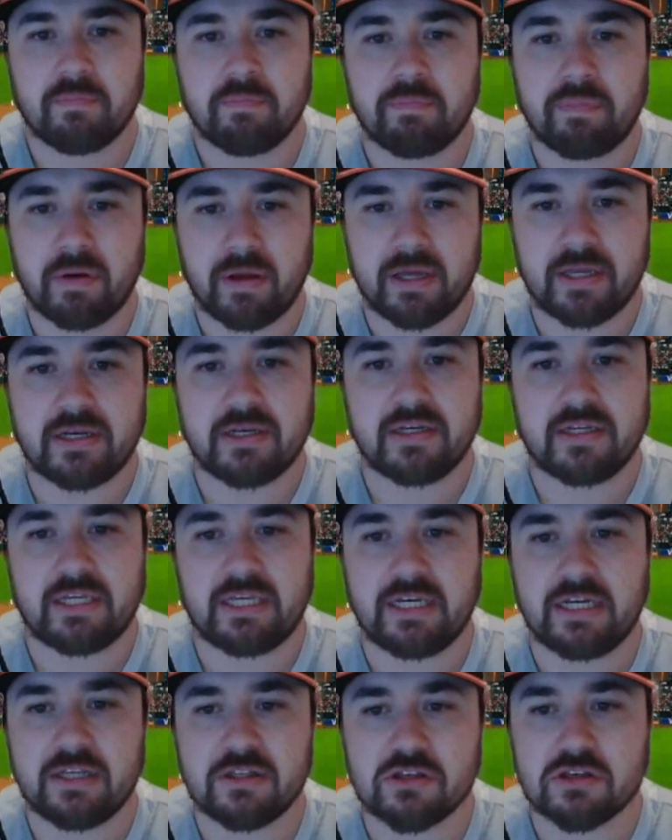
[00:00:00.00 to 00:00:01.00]
But
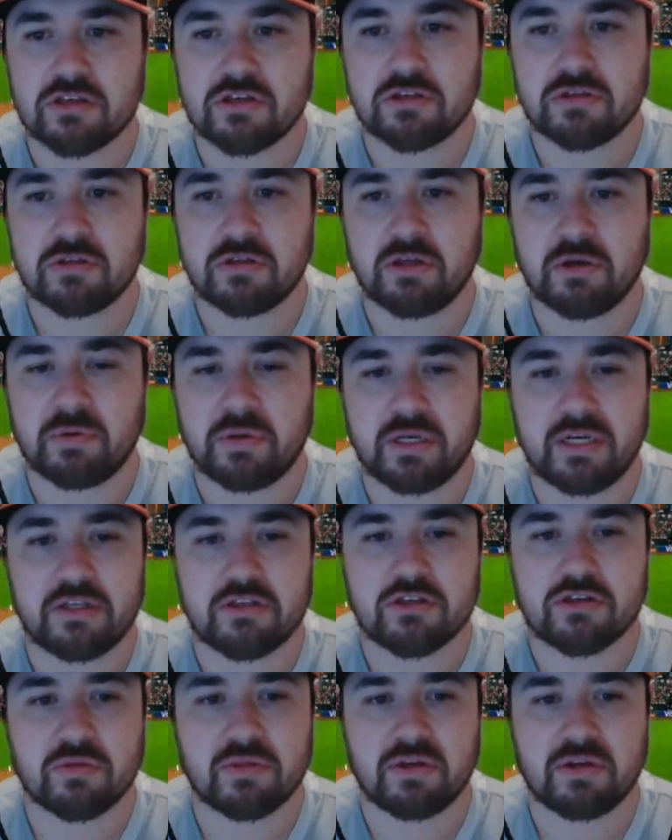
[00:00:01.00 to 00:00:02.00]
he didn't
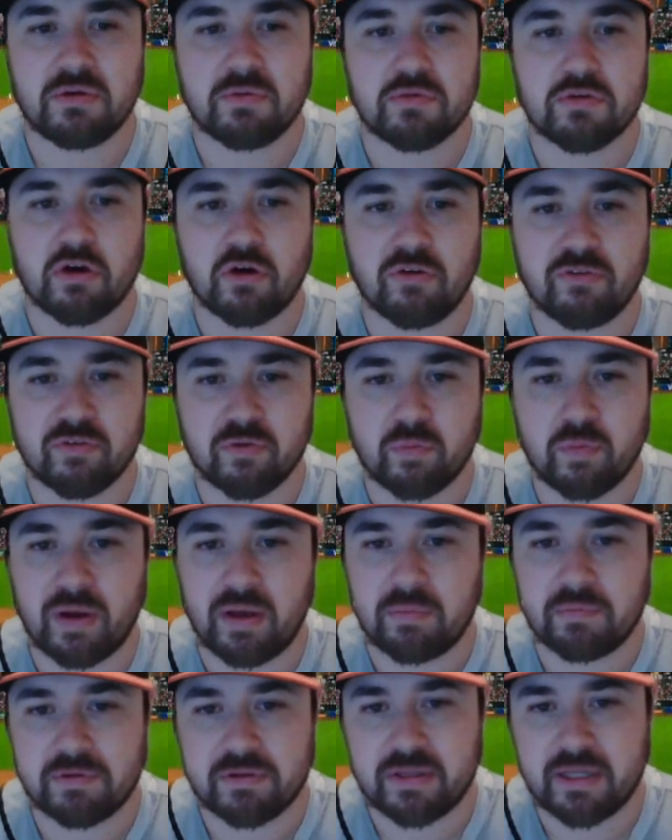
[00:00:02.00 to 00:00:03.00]
show that he was
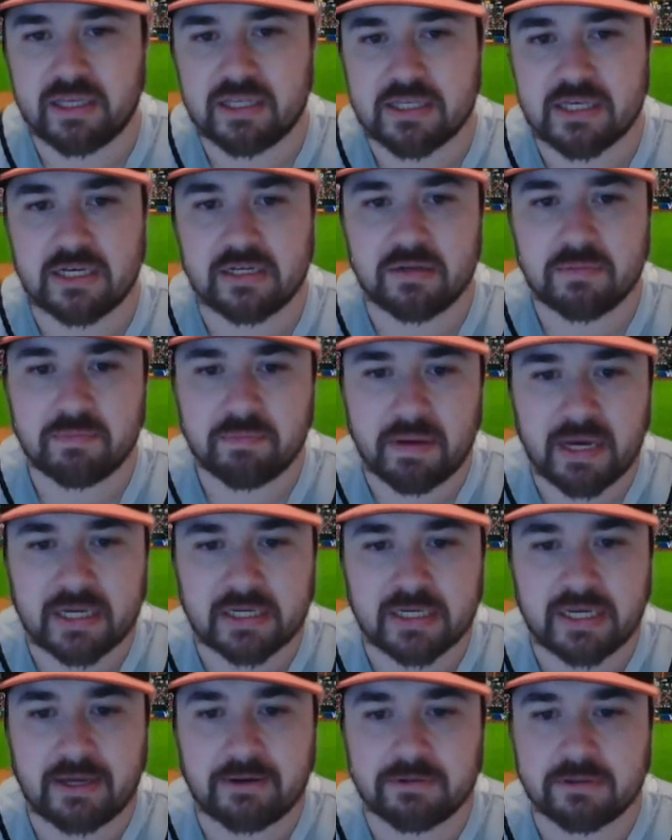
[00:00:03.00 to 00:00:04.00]
overwhelmed. They sent him
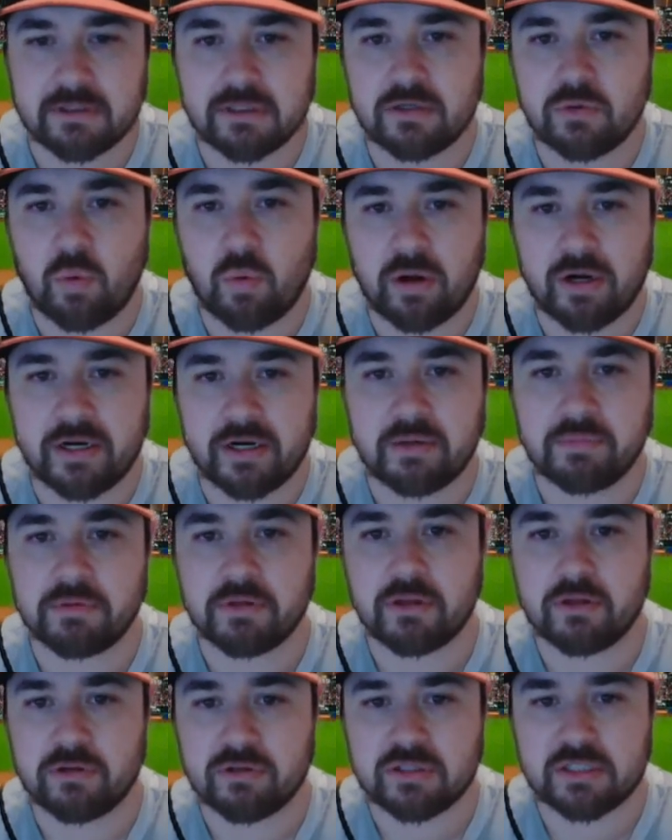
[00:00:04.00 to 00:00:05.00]
back down because they wanted him to
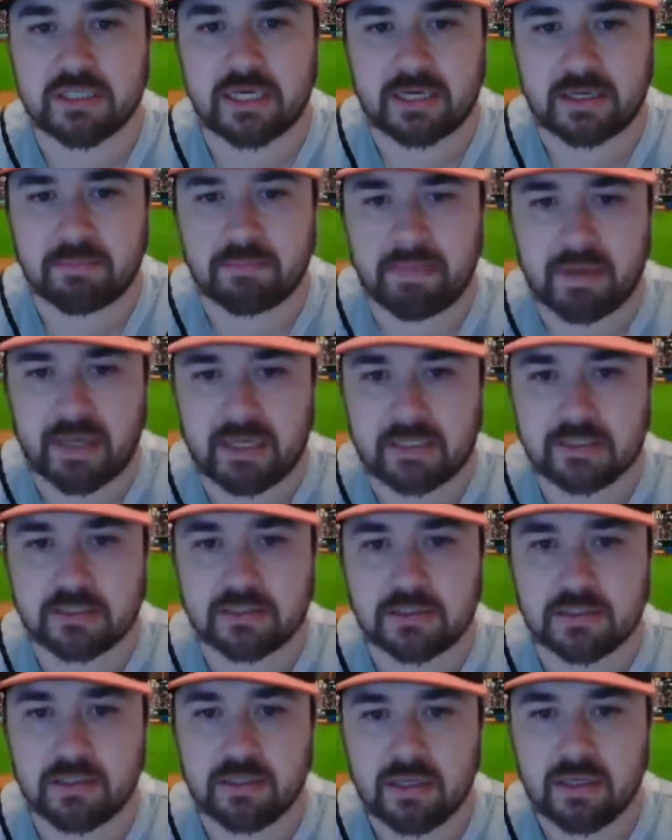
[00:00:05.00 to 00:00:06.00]
learn second
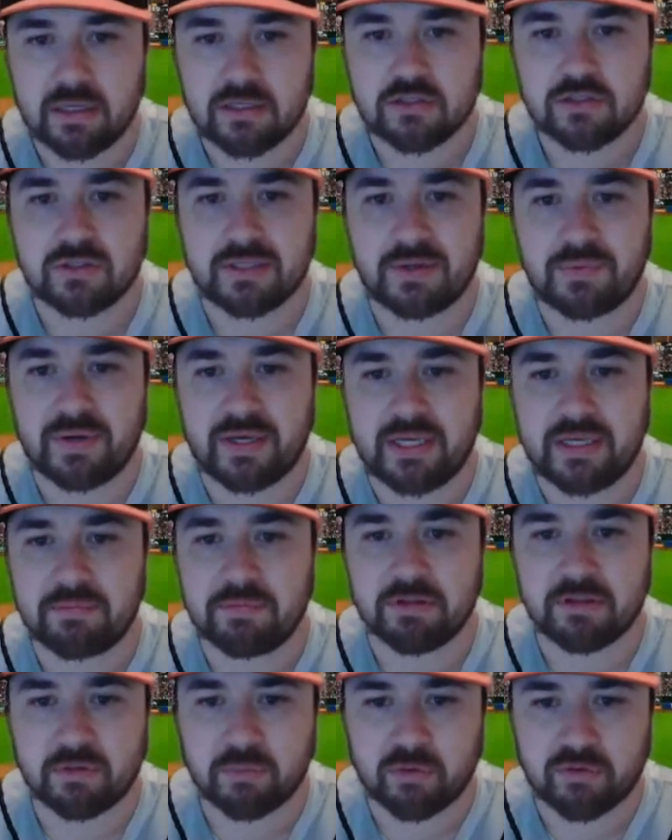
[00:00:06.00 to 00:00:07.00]
base, so that way he could
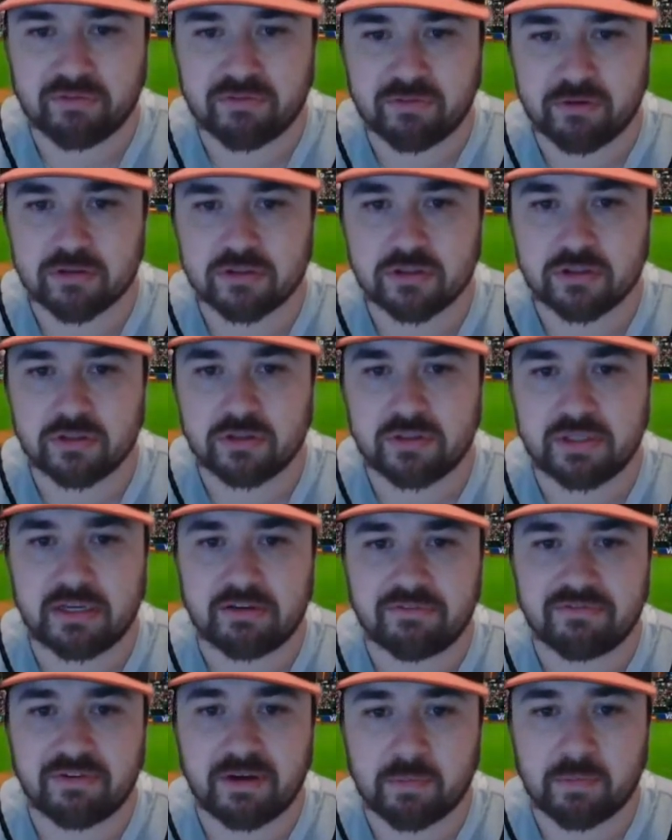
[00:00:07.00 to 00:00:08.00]
be a little more versatile and they
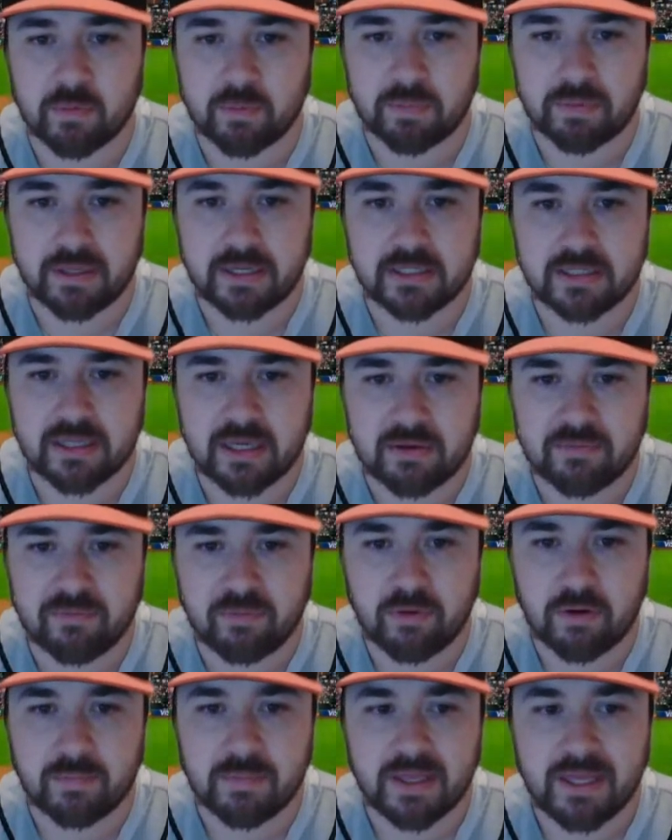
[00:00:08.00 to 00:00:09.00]
could find more playing time
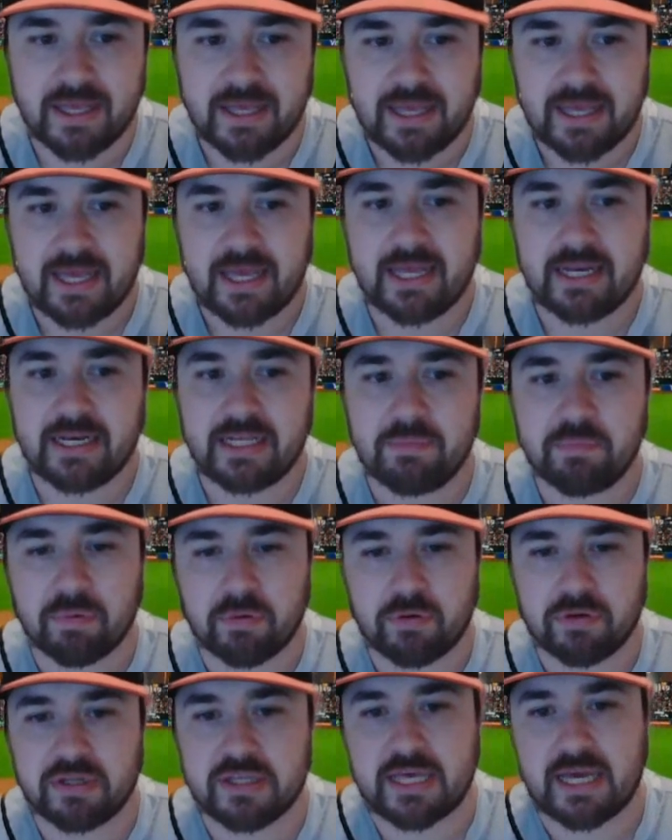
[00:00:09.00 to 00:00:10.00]
for him. And he
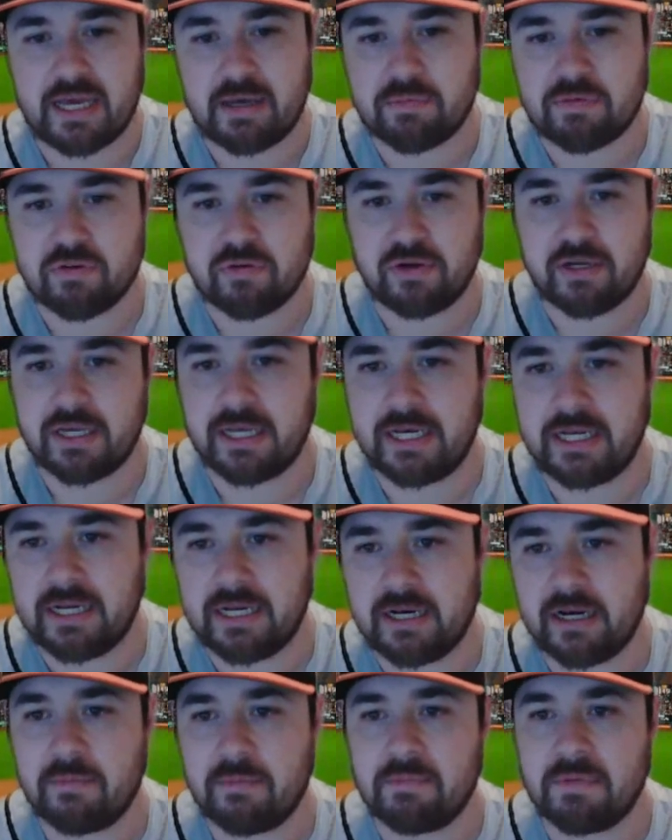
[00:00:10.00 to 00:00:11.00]
pulled his hamstring and he
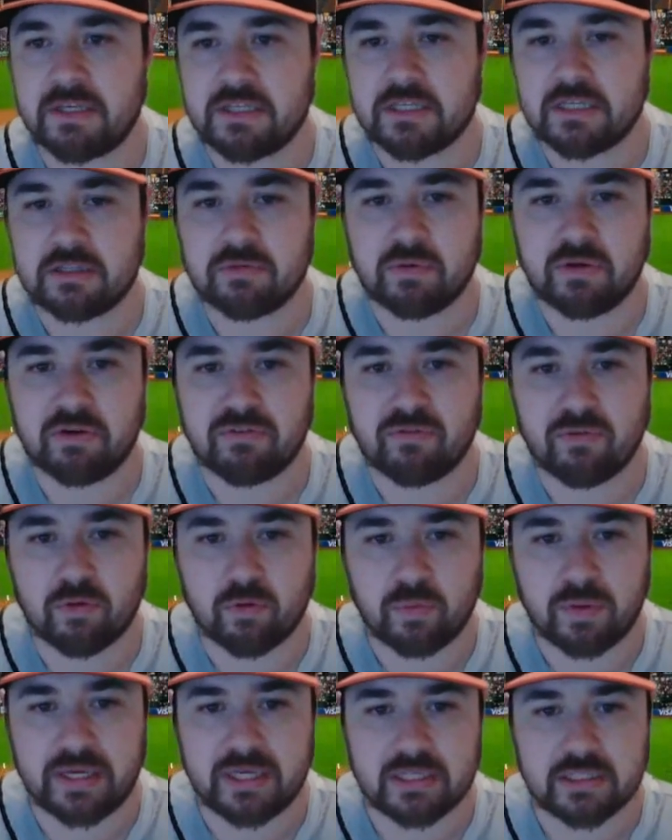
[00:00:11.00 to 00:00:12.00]
ended up missing 3 or 4
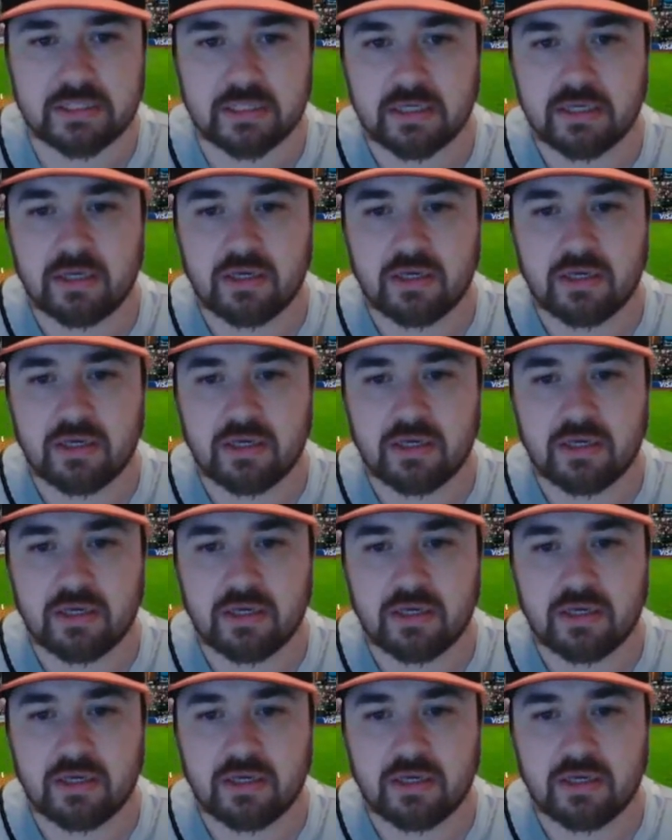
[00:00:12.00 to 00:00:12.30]
weeks.